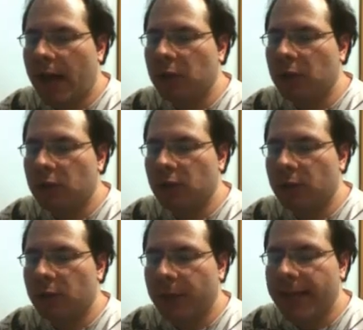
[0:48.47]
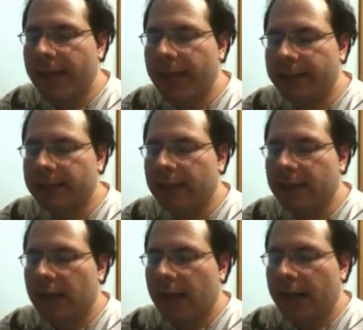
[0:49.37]
how to create
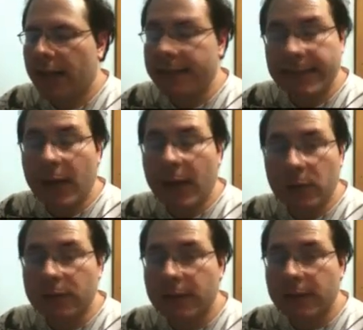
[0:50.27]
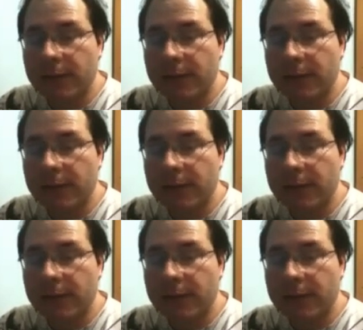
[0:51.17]
a sound